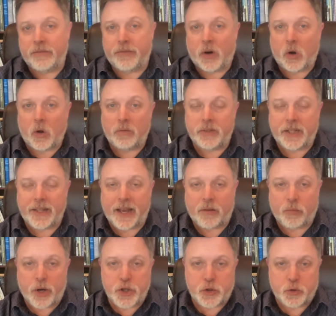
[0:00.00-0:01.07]
involved in
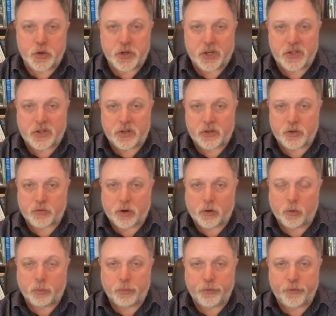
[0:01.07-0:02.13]
that racial justice
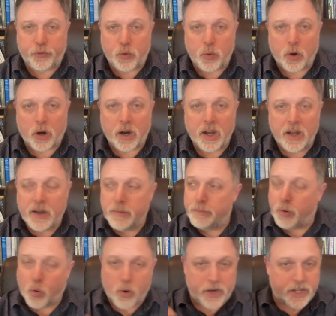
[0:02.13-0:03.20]
struggle before
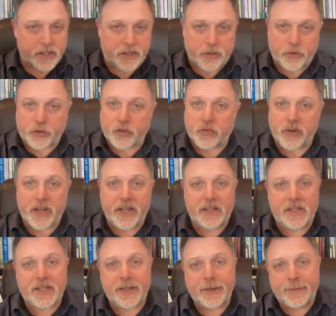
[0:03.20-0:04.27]
poured into the
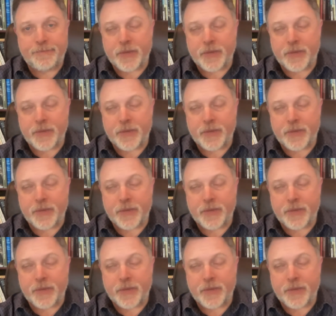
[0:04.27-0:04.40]
streets,